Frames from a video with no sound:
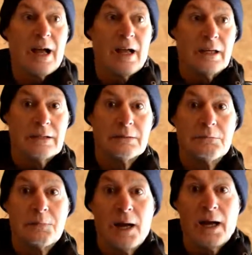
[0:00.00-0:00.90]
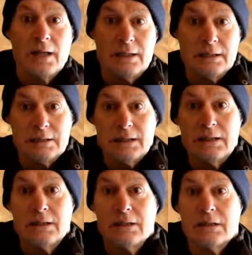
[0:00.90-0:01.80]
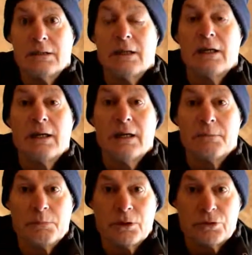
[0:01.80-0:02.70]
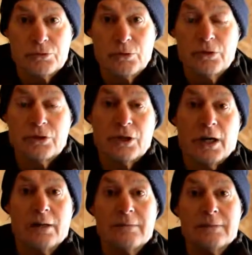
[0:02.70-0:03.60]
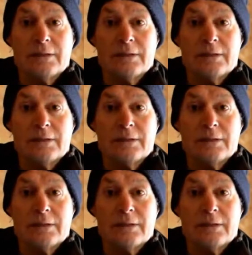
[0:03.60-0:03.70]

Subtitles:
aches and pains in the hip structure,